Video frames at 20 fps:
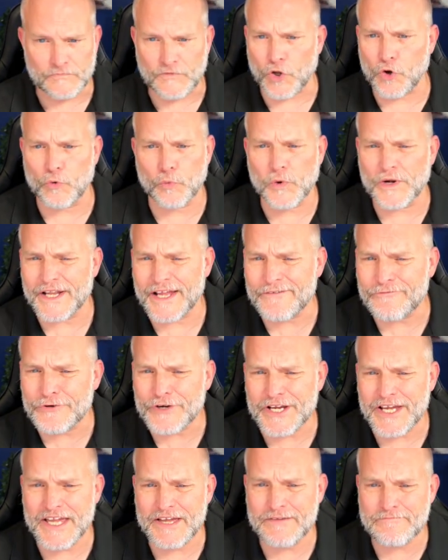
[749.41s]
or whatever
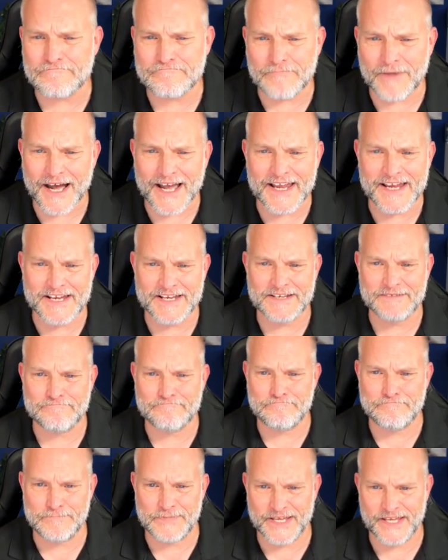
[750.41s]
it might
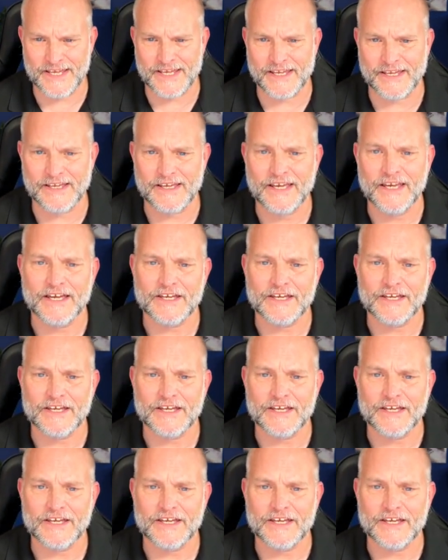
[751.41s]
be.